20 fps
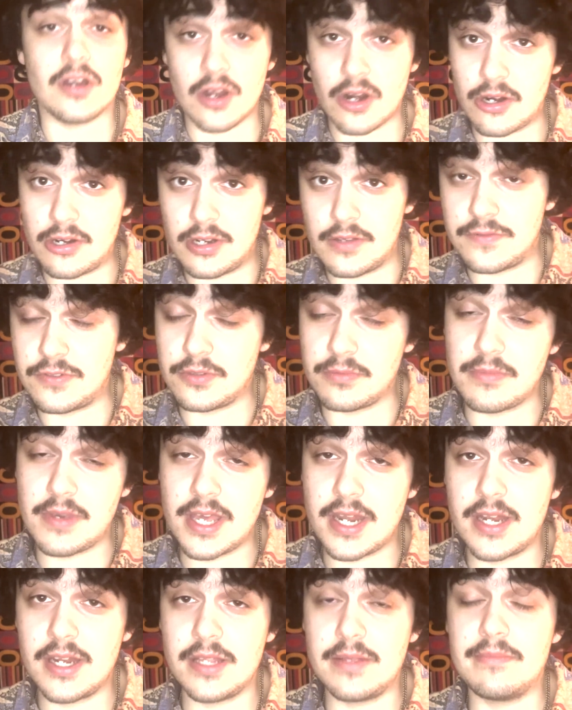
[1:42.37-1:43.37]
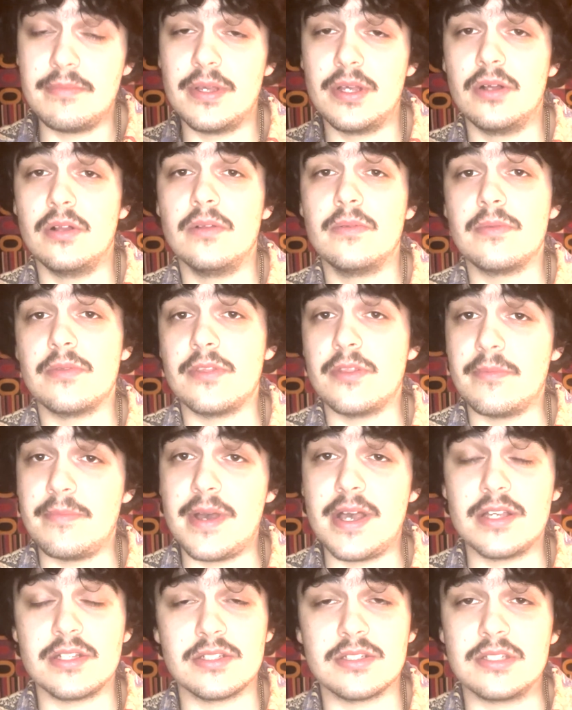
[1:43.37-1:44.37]
Art of Humanity bill the
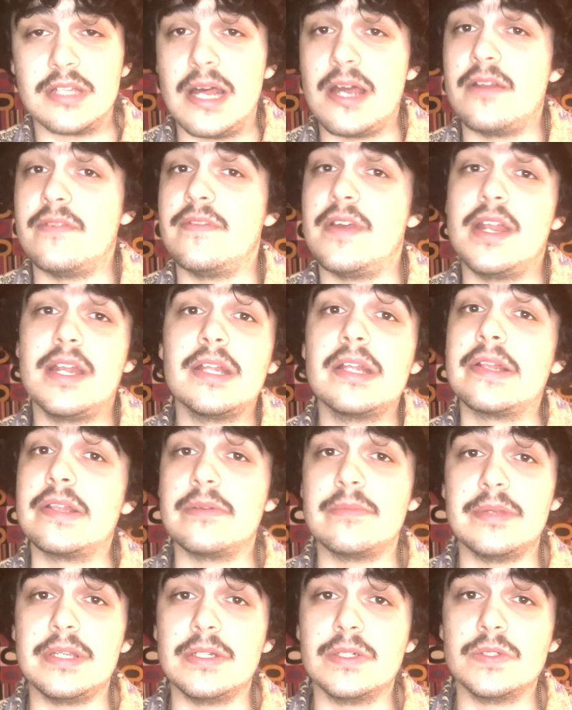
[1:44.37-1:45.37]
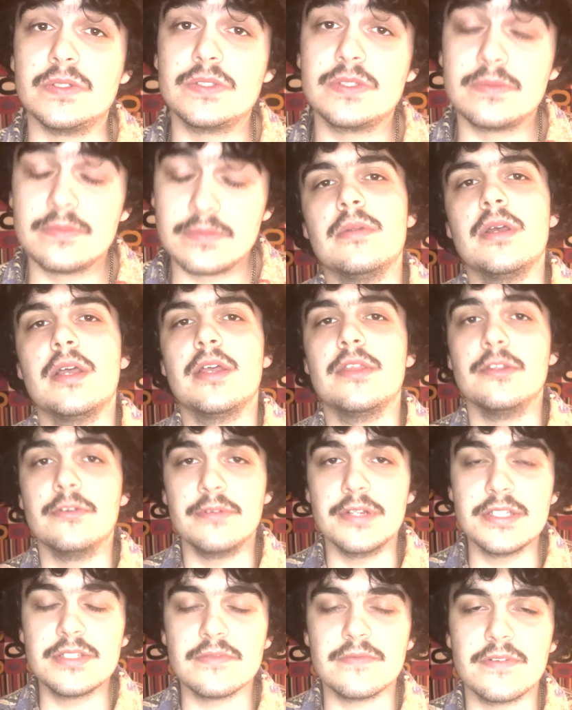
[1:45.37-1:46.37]
best out of any of the Beatles. And the
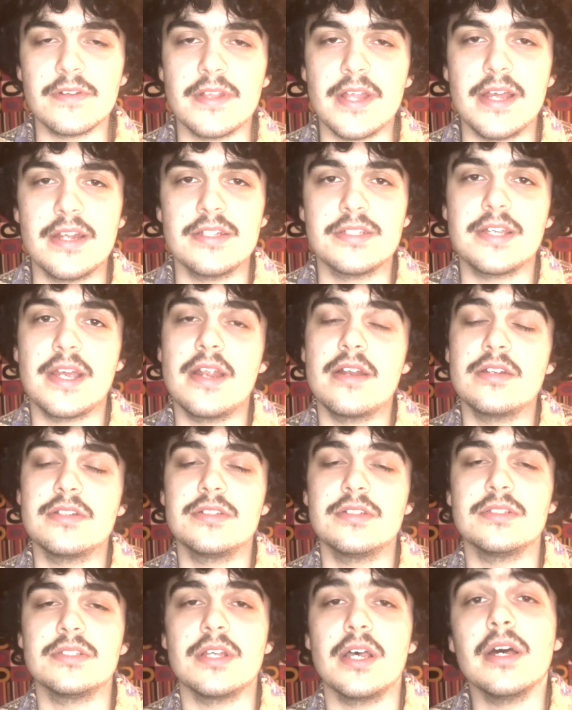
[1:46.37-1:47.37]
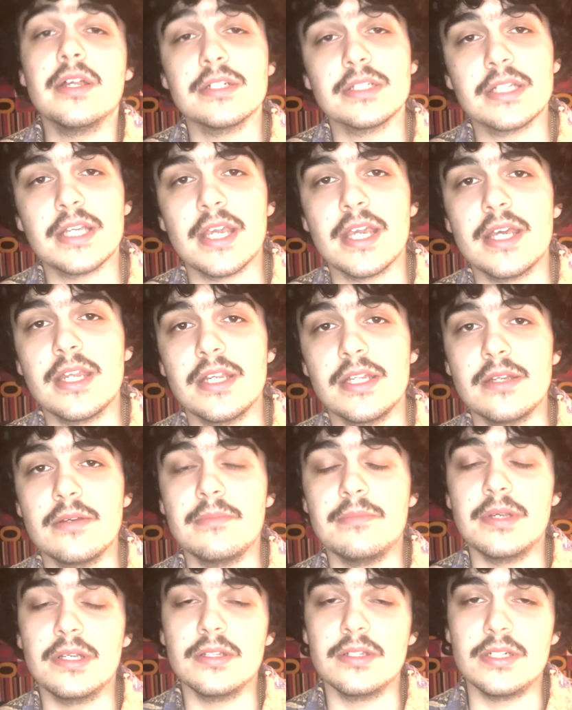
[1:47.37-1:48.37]
reason for that is Harrison's uncanny
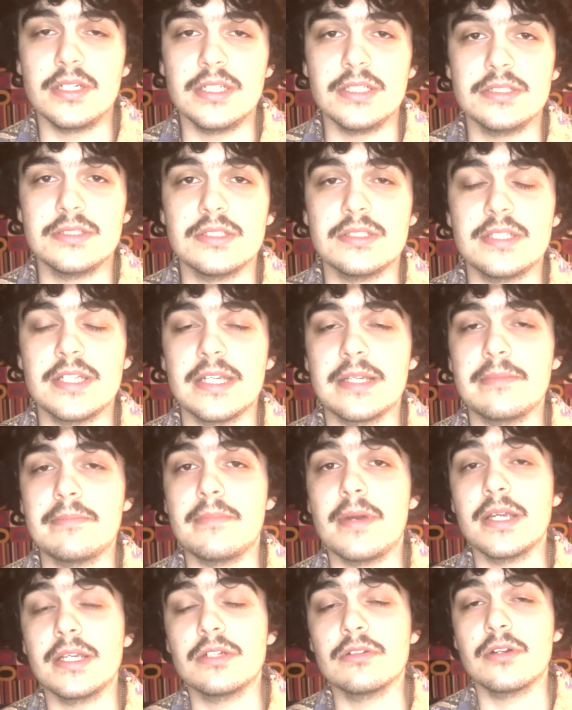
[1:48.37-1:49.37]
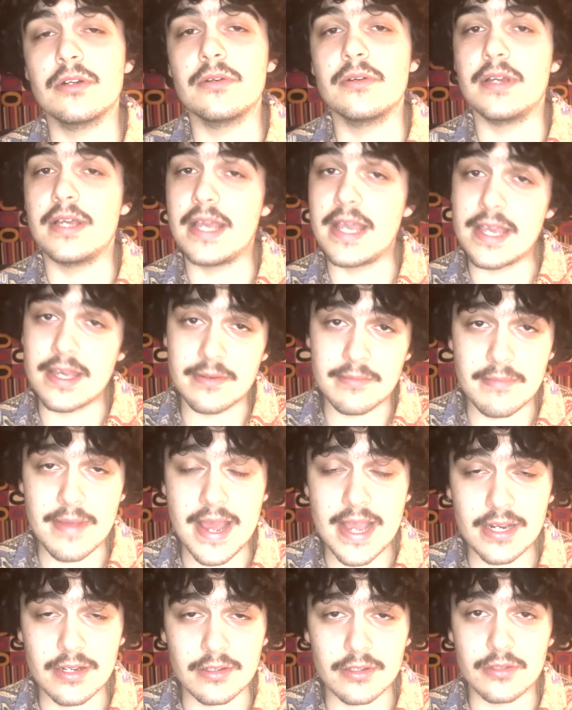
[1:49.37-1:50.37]
ability to take micro and
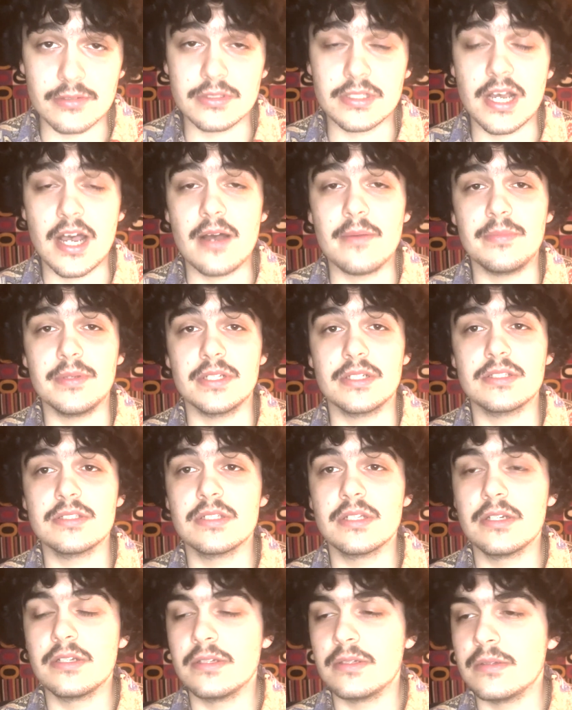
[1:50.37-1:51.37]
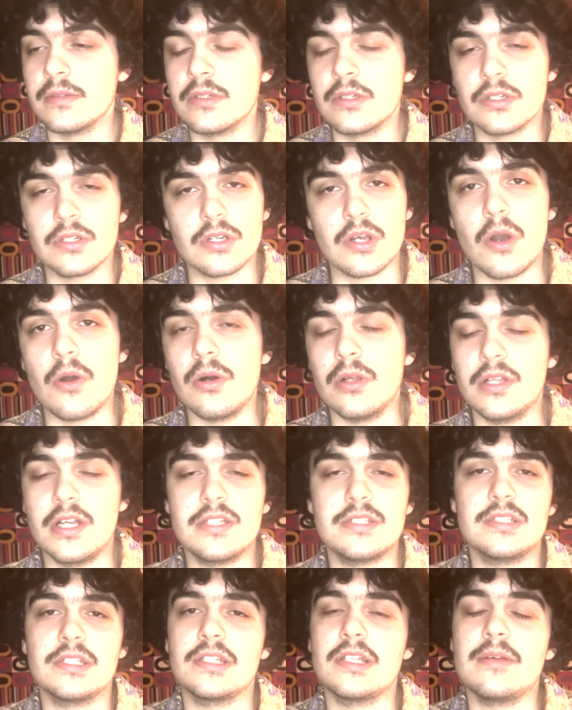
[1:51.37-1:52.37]
macro topics,
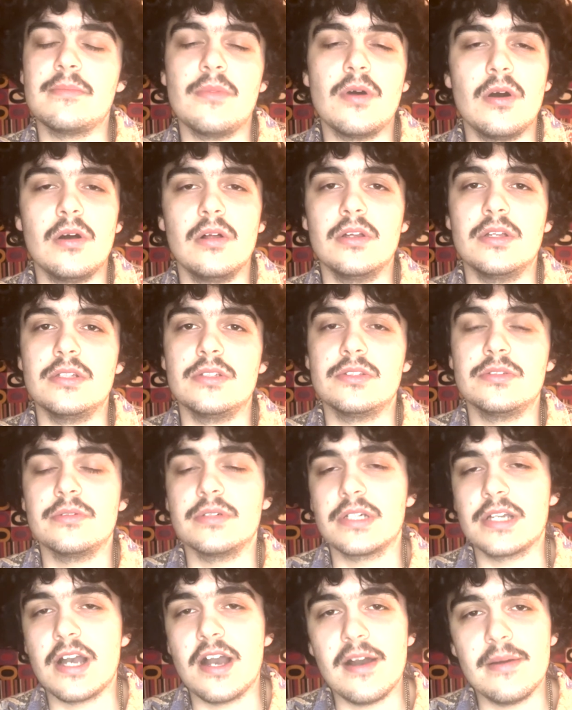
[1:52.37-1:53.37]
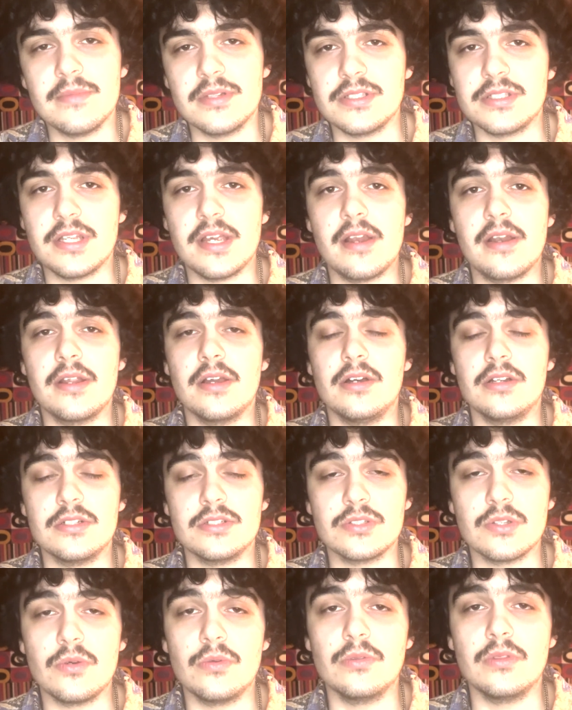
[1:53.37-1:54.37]
coalescing them all into a commentary on
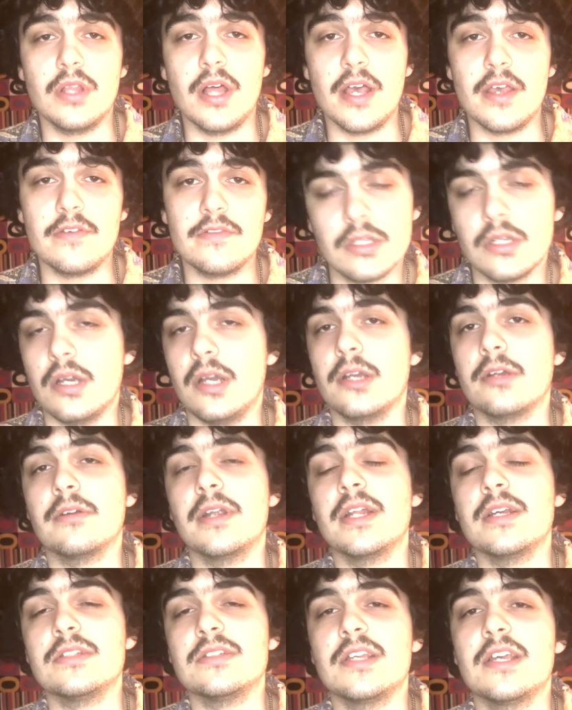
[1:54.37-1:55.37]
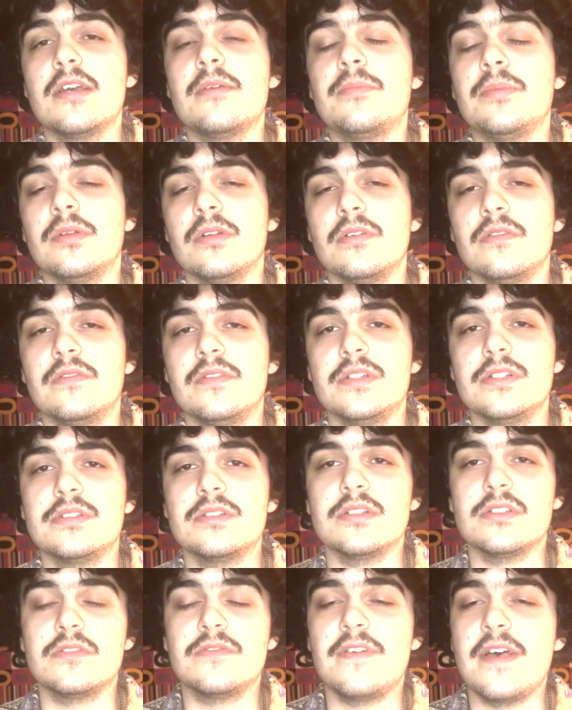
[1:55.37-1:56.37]
his own life. A great example of this
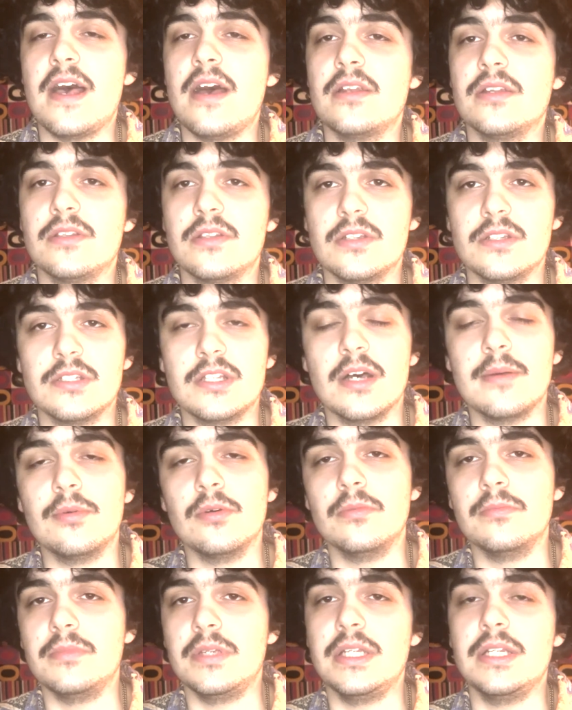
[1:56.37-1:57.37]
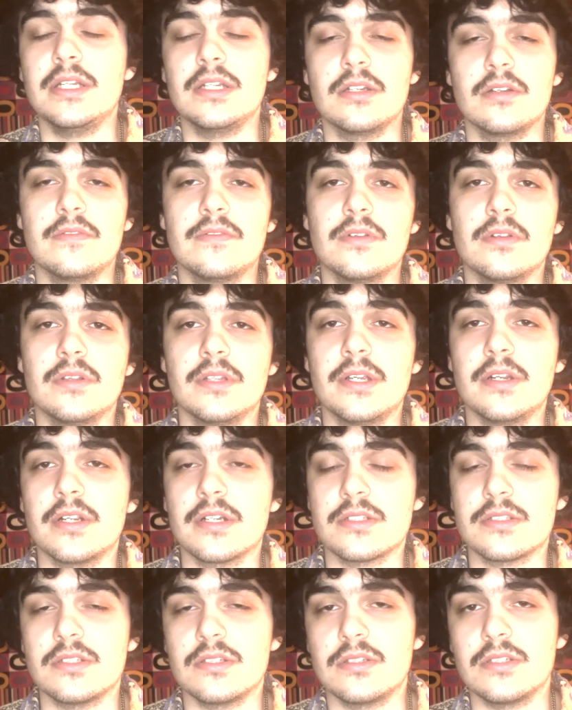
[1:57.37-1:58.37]
is found in the double meaning of the
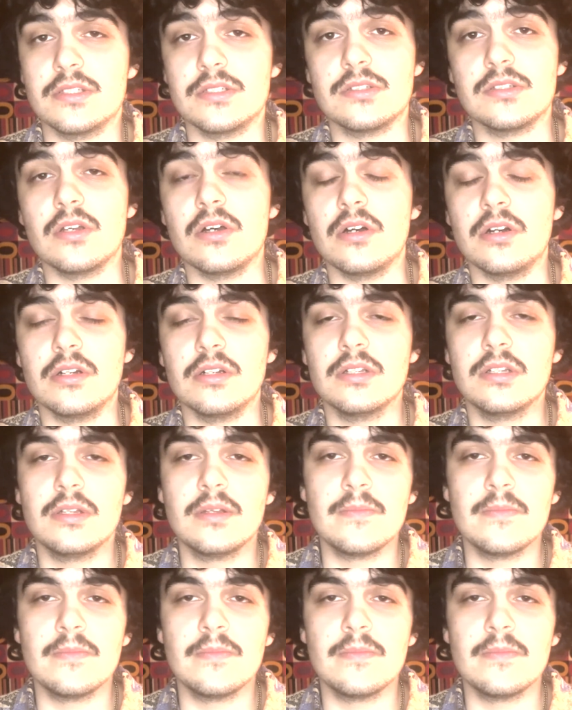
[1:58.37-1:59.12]
lyrics in this song.